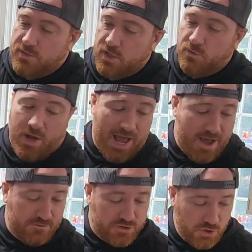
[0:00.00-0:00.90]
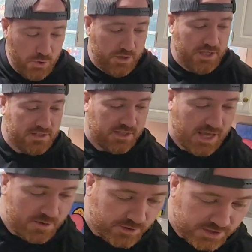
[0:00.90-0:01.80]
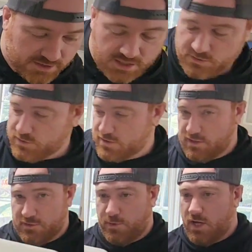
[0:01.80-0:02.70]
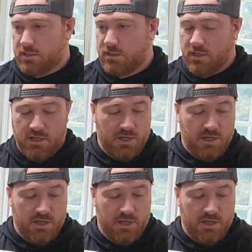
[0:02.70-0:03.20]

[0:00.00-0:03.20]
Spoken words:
So I have 2 of these that came with it, the other one's in this box.